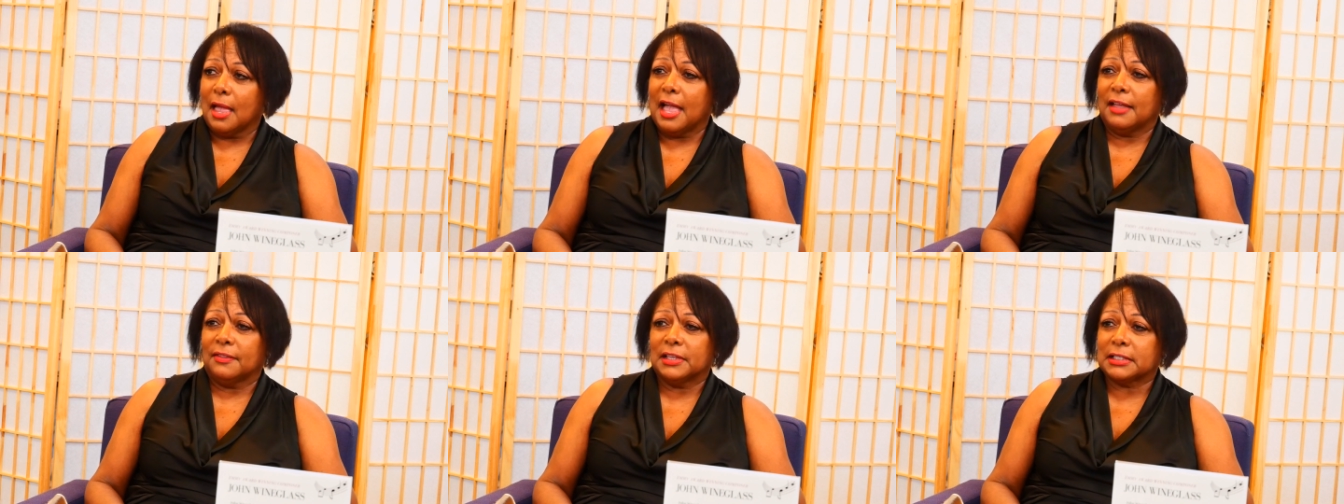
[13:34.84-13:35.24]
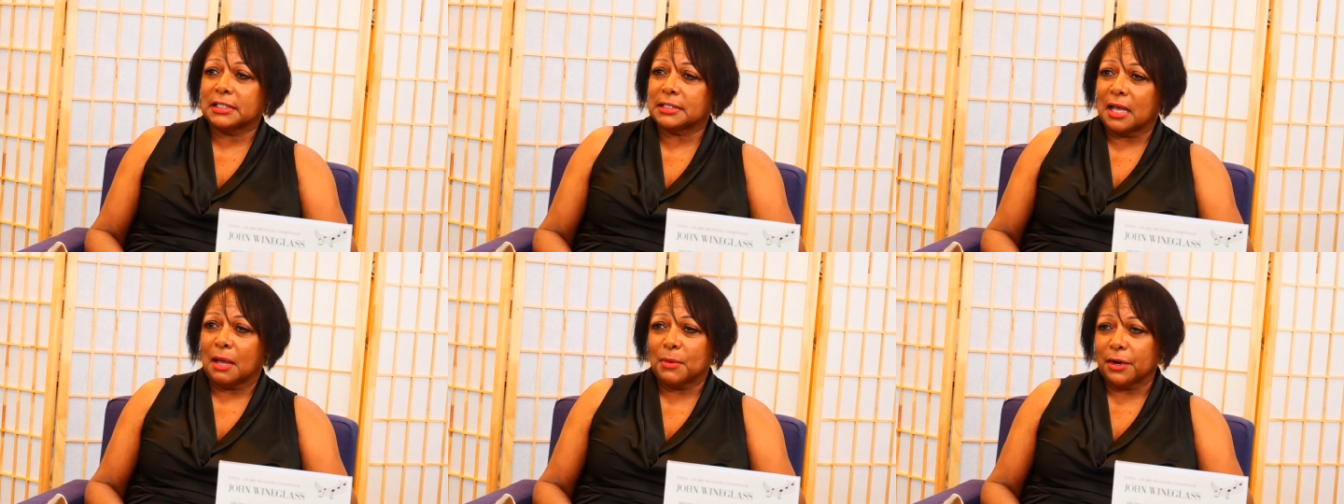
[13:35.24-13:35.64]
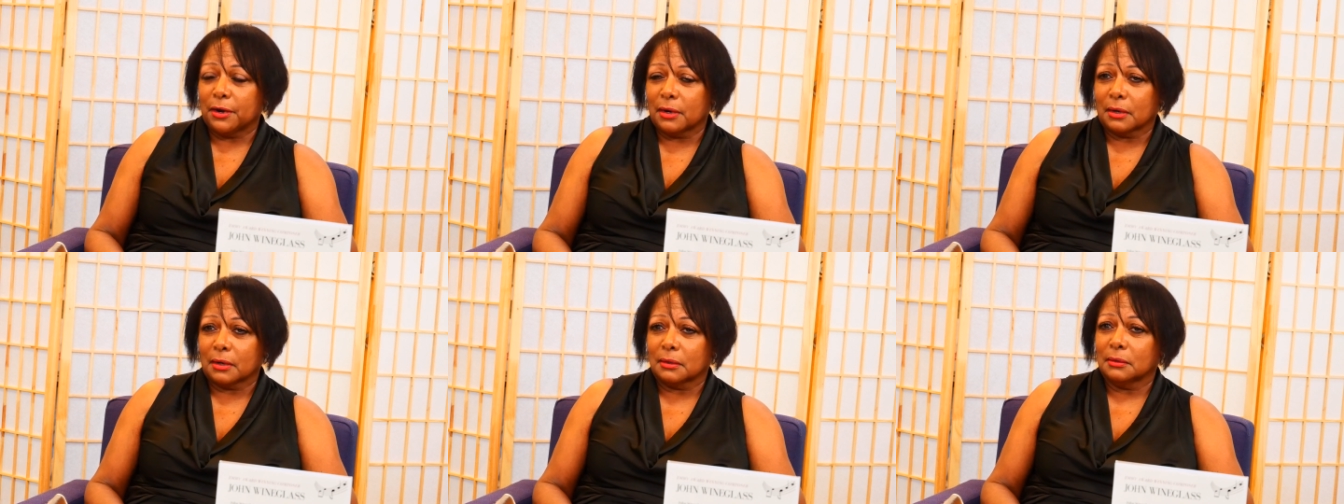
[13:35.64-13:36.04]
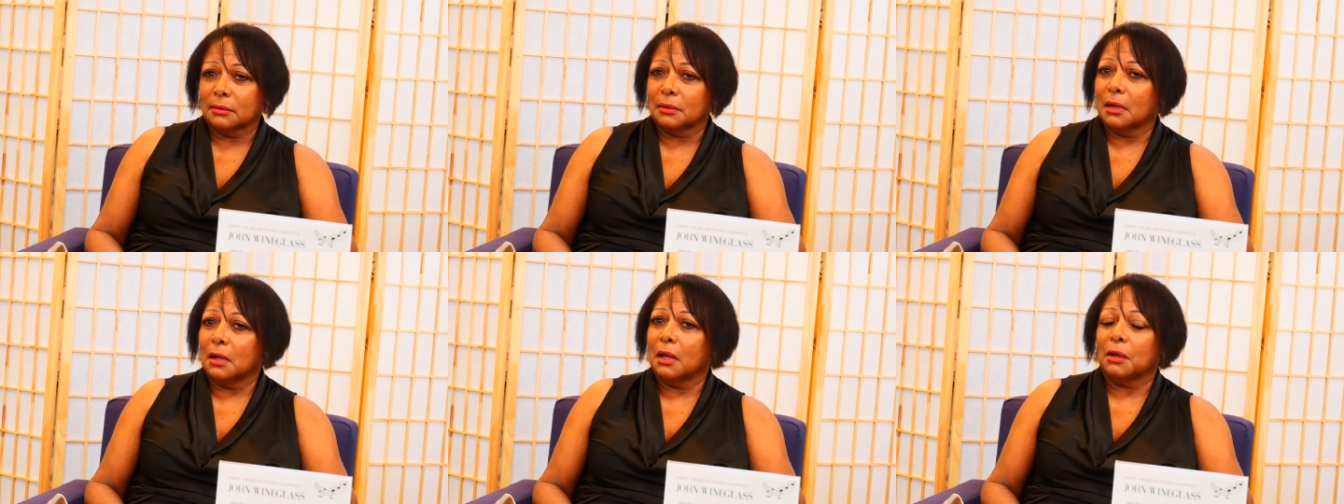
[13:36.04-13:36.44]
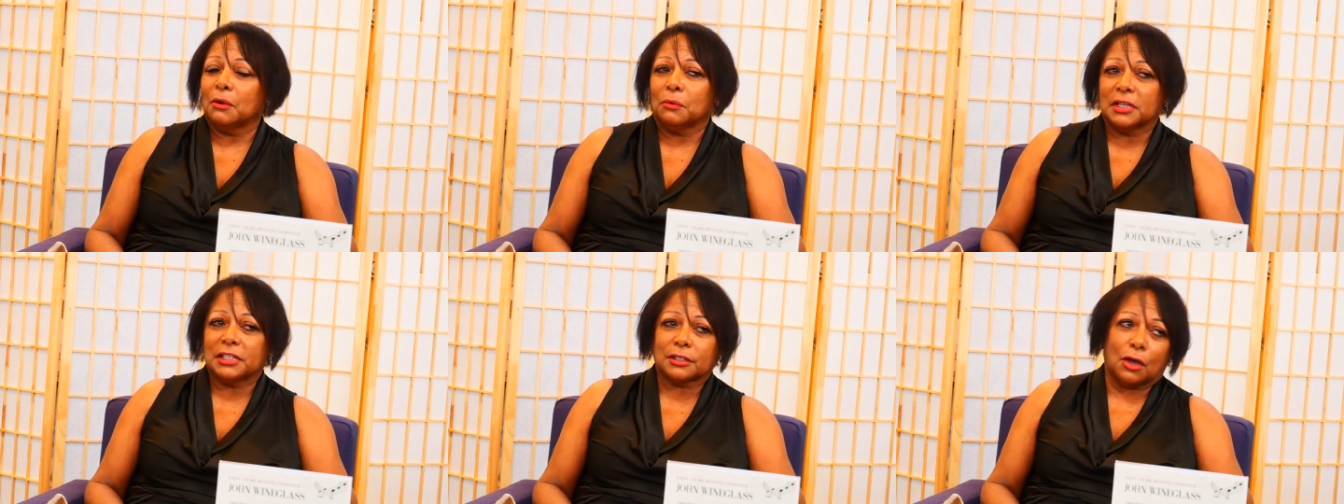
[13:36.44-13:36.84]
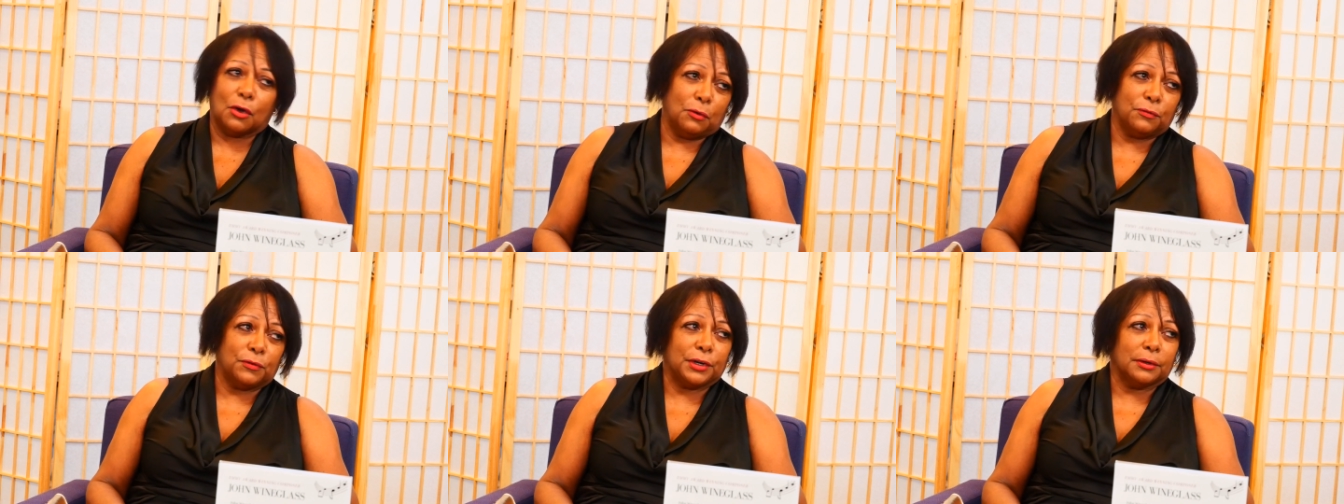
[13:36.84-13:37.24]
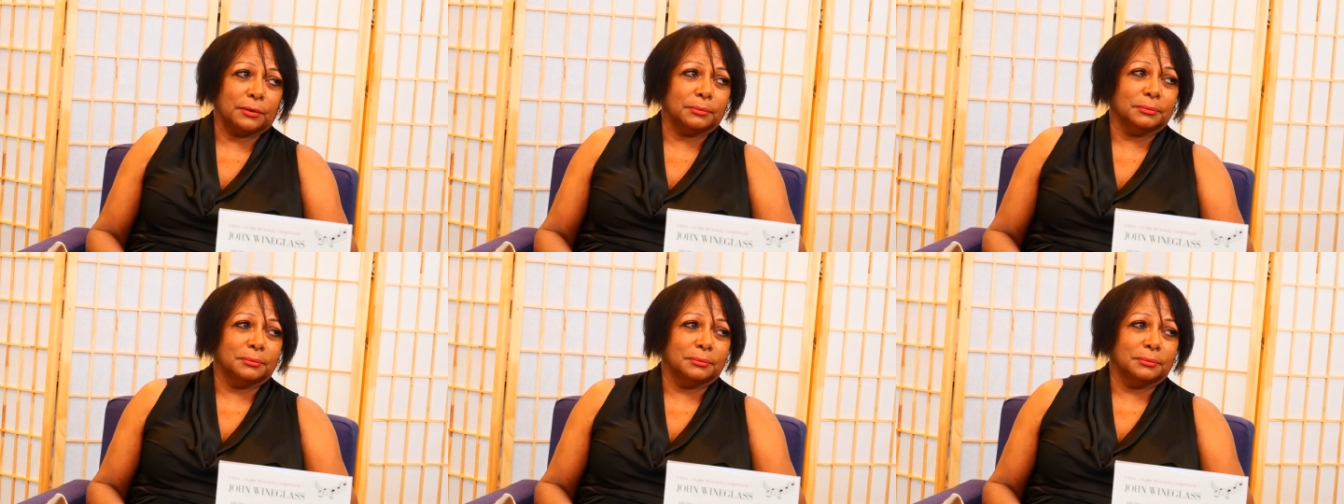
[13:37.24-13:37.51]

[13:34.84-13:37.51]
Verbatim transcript: and the summer was over.